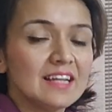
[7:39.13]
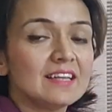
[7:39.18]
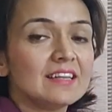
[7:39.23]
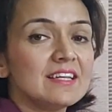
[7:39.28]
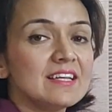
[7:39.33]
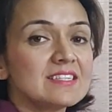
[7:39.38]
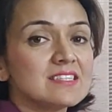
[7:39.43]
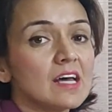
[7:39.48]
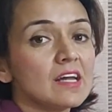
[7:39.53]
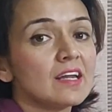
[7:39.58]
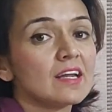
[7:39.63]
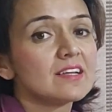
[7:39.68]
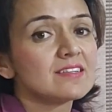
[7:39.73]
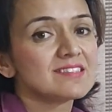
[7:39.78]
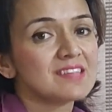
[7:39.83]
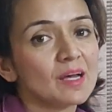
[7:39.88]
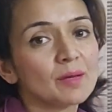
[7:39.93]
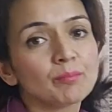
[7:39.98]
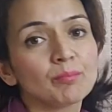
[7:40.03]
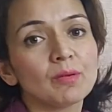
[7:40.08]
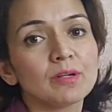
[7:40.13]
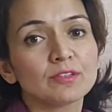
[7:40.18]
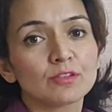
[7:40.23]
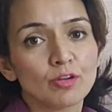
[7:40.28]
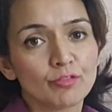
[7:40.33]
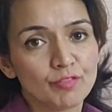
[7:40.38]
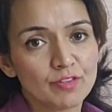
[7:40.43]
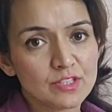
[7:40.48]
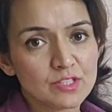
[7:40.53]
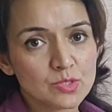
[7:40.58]
these are examples
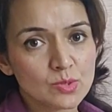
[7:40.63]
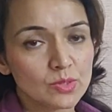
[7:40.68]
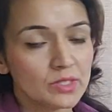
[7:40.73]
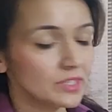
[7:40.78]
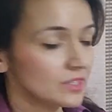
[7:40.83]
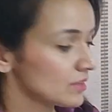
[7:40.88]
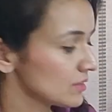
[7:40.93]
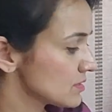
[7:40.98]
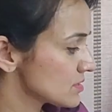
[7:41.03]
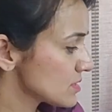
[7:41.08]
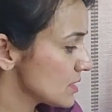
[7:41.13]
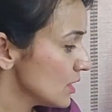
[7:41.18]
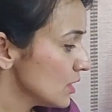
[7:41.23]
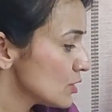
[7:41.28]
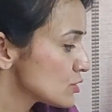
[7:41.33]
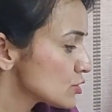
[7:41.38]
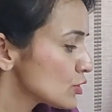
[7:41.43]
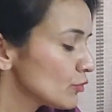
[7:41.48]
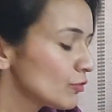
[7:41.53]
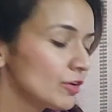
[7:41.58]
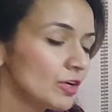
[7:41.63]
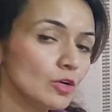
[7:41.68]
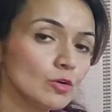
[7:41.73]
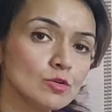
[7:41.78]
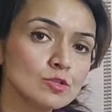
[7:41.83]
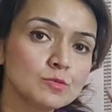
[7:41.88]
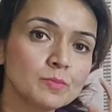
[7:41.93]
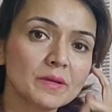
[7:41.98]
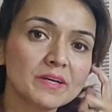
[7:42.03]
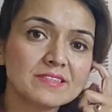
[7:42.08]
of insulators. So we
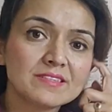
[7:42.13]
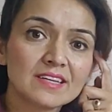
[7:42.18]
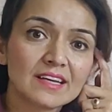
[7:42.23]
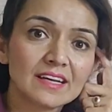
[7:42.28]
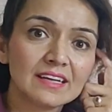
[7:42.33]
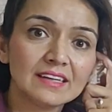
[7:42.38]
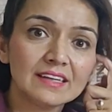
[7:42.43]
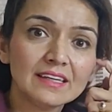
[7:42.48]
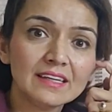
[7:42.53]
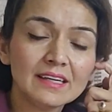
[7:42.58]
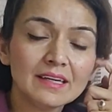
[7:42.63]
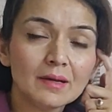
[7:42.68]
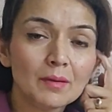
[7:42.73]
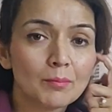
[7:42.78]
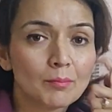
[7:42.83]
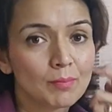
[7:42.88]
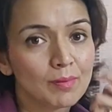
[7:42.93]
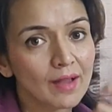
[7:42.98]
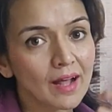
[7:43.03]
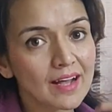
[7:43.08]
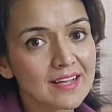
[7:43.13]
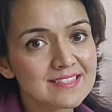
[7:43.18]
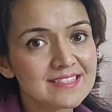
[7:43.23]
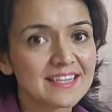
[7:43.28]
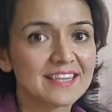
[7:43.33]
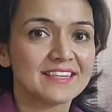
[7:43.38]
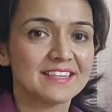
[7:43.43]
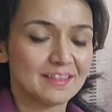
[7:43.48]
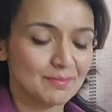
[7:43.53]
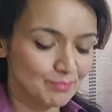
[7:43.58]
use basically
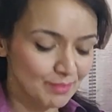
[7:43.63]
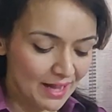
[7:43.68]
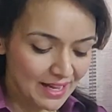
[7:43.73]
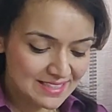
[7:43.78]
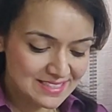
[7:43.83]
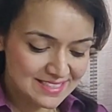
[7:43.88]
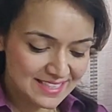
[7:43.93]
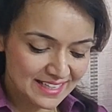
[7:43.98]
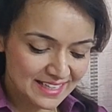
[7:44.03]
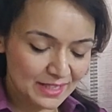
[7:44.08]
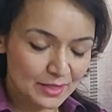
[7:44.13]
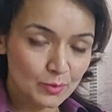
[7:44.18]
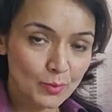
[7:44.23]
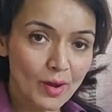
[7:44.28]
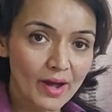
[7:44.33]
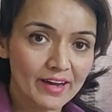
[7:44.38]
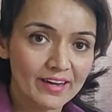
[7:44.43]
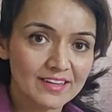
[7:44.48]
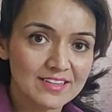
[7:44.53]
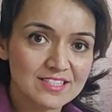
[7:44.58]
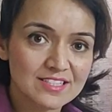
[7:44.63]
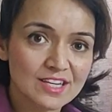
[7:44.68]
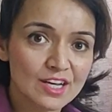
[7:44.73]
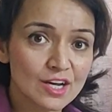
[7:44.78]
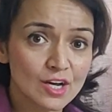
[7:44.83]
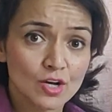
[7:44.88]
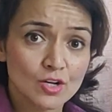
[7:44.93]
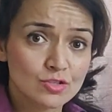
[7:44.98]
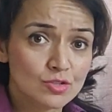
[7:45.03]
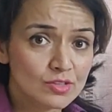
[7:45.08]
plastic in wires.
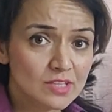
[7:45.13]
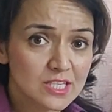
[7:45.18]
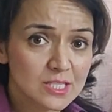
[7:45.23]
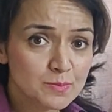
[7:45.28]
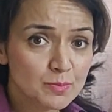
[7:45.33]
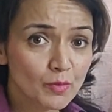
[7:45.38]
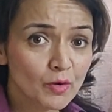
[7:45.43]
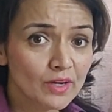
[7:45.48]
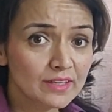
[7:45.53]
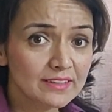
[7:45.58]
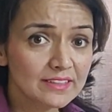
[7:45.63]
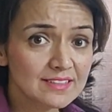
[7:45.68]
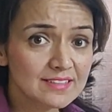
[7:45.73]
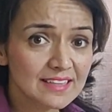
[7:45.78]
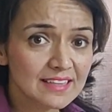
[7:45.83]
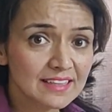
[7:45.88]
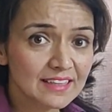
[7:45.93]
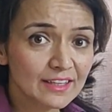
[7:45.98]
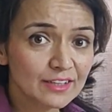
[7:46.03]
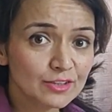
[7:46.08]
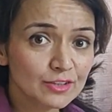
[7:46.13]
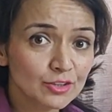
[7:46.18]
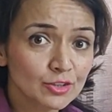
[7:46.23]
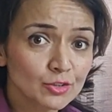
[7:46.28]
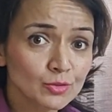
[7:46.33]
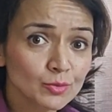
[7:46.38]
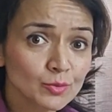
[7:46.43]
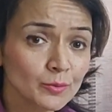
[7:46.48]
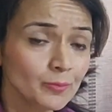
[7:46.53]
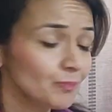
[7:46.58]
So this point is clear to
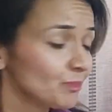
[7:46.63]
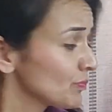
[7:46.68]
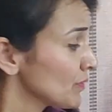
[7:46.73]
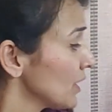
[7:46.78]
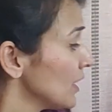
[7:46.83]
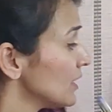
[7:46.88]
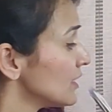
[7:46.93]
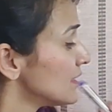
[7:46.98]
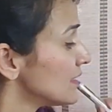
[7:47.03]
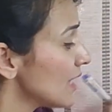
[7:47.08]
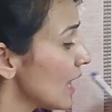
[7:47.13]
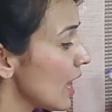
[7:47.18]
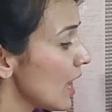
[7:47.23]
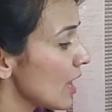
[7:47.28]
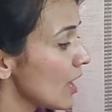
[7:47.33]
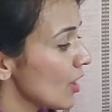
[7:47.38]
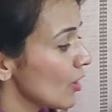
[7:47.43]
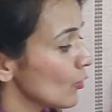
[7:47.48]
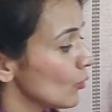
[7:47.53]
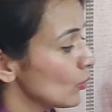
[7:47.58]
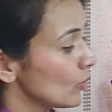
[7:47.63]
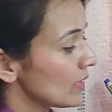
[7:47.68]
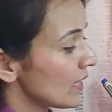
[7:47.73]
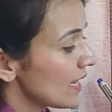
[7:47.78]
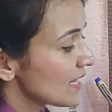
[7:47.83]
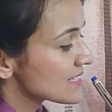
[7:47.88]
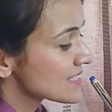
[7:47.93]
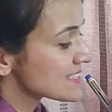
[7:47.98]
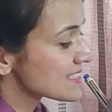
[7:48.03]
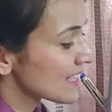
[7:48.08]
know. Now
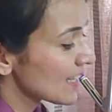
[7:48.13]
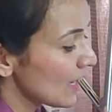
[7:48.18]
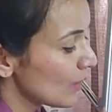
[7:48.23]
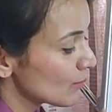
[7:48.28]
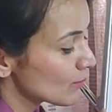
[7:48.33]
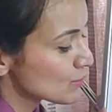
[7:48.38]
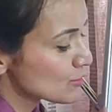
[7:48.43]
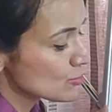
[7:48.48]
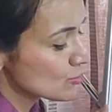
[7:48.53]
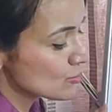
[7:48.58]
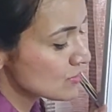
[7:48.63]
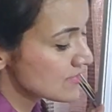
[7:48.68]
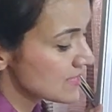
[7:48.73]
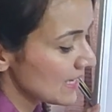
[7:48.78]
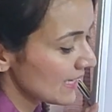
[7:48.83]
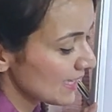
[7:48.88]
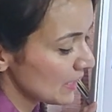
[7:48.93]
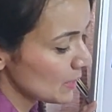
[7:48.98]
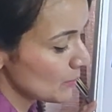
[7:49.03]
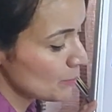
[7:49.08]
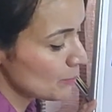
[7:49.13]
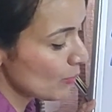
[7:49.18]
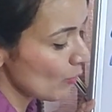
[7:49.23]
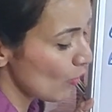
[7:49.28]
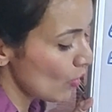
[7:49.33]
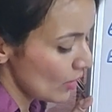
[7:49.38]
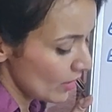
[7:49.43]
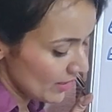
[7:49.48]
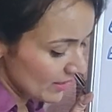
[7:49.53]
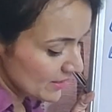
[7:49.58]
let's come to second
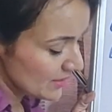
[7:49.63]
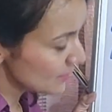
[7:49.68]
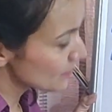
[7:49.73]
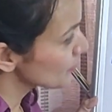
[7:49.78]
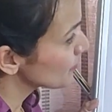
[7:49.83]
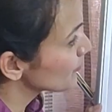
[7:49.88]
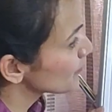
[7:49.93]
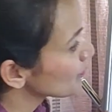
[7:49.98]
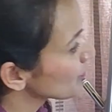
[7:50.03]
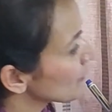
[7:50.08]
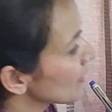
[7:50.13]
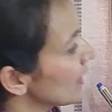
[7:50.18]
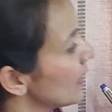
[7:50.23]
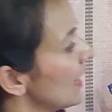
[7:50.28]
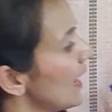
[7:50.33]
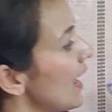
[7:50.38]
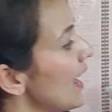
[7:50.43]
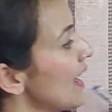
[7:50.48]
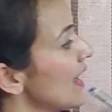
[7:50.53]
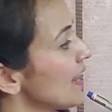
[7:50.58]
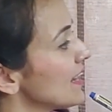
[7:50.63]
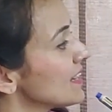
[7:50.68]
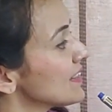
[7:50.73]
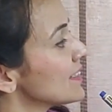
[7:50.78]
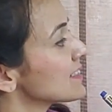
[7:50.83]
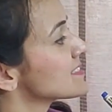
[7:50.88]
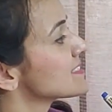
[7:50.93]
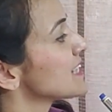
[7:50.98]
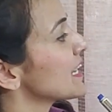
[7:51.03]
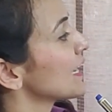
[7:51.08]
point, and
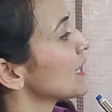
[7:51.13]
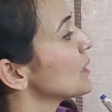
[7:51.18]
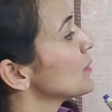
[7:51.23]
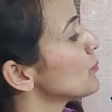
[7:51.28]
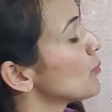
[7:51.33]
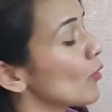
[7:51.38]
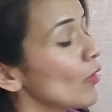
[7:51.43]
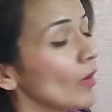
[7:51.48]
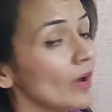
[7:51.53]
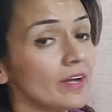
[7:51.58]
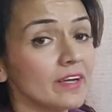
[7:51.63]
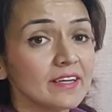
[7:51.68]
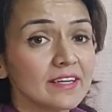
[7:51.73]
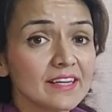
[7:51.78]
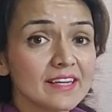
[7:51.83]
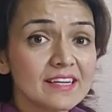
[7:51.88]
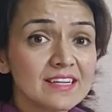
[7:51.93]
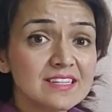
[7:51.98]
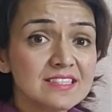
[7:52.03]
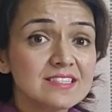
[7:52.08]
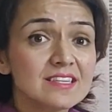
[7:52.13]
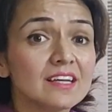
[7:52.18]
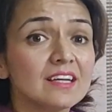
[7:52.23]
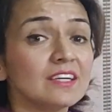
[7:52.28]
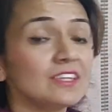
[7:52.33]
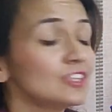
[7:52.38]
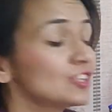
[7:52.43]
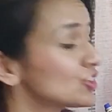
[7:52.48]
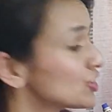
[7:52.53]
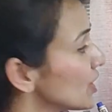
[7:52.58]
the second point is
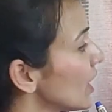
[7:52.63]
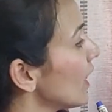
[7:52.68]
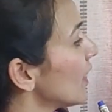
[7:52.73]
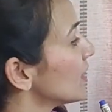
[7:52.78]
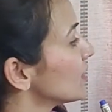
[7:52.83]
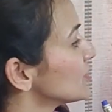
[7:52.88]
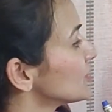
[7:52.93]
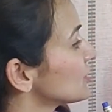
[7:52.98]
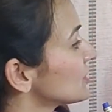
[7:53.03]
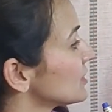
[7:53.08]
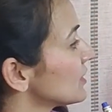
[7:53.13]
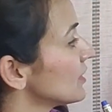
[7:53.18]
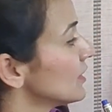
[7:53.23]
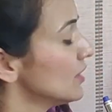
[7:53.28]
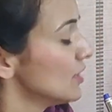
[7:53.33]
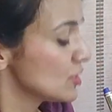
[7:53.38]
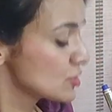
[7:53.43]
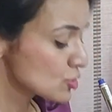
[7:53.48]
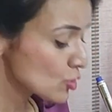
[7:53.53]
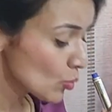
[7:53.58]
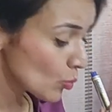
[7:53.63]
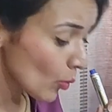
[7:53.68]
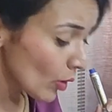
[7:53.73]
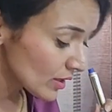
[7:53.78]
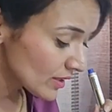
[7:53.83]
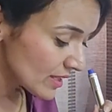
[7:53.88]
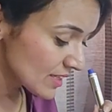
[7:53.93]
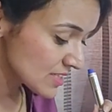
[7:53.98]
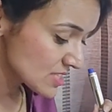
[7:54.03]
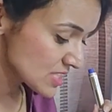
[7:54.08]
charge. So
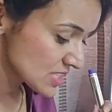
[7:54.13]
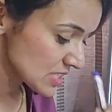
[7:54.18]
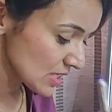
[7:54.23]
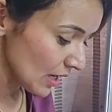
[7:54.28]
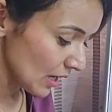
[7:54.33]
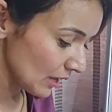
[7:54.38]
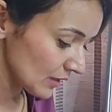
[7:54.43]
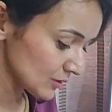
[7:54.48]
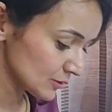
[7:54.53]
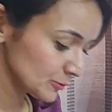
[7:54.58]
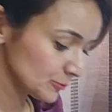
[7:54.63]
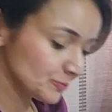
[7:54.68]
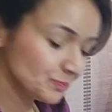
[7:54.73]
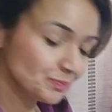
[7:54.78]
what is charge?